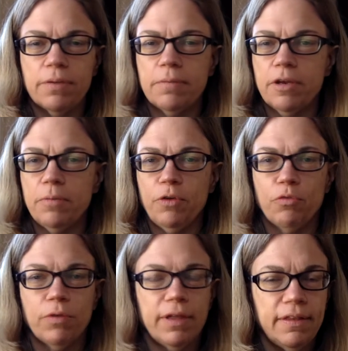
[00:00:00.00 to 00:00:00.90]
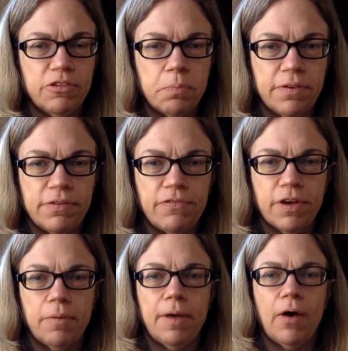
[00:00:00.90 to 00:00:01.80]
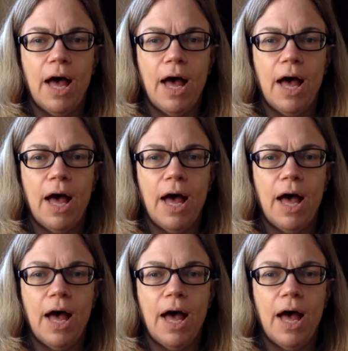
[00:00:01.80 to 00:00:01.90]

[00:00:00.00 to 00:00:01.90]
I'm going to be really specific about